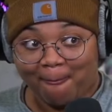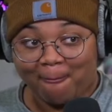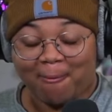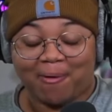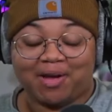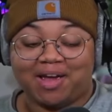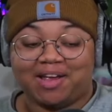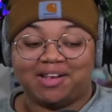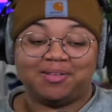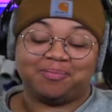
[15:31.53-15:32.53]

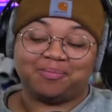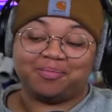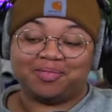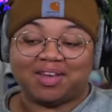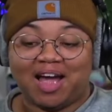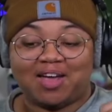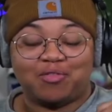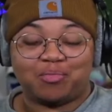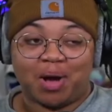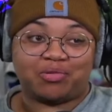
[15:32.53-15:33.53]
Okay, I give
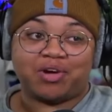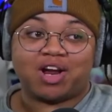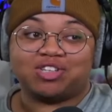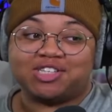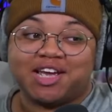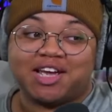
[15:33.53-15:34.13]
him props for actually saying